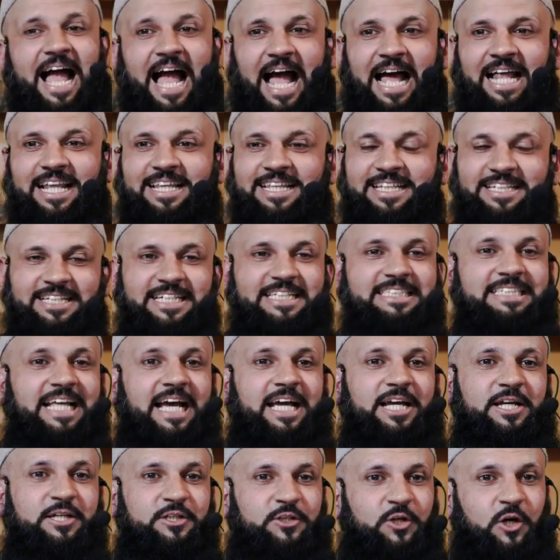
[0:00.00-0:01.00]
And he's
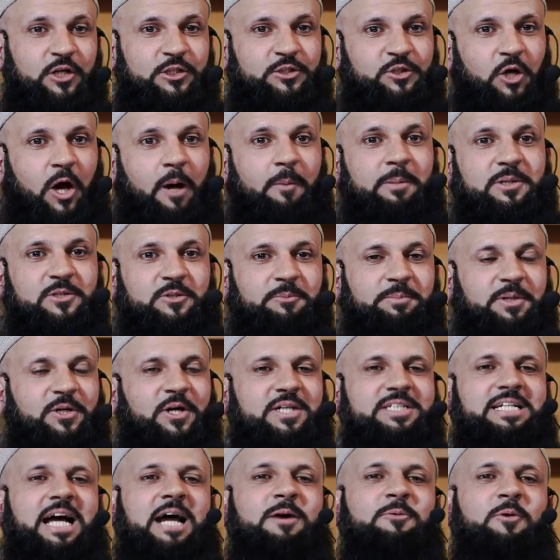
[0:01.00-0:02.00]
like, Your job is to,
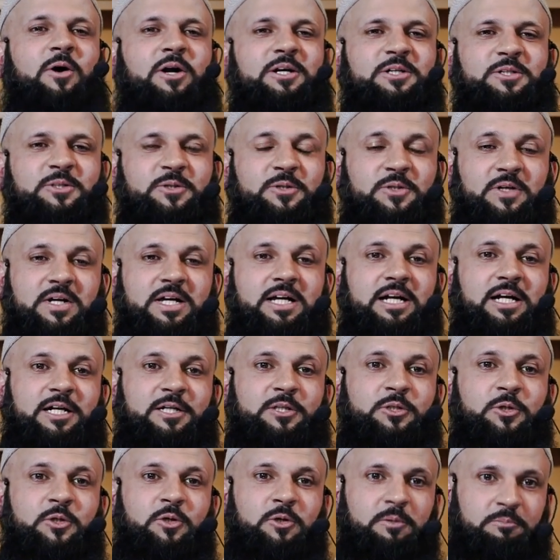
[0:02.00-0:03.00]
because I want to
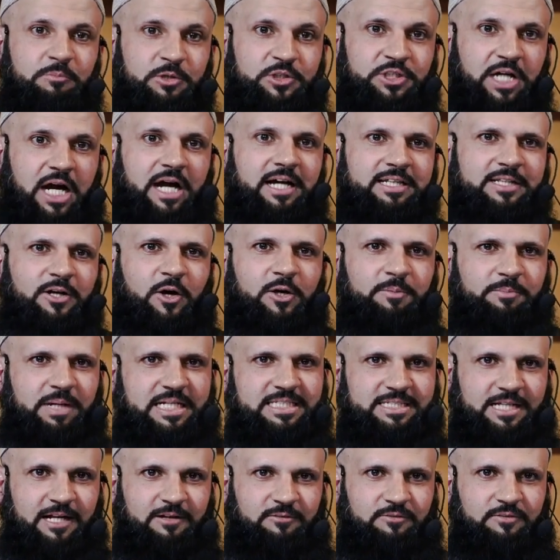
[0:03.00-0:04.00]
do mujahada on
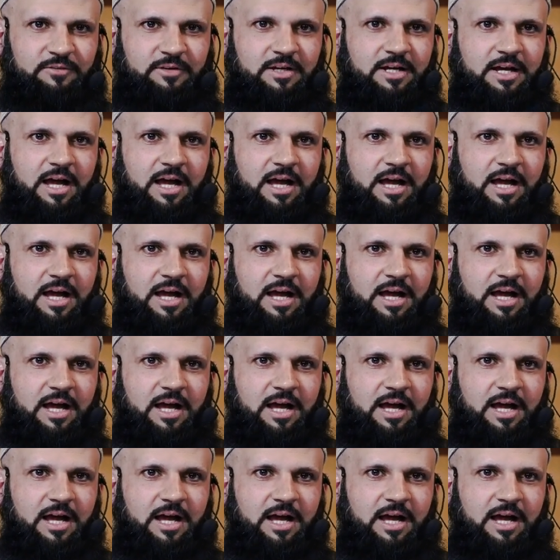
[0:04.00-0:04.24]
myself.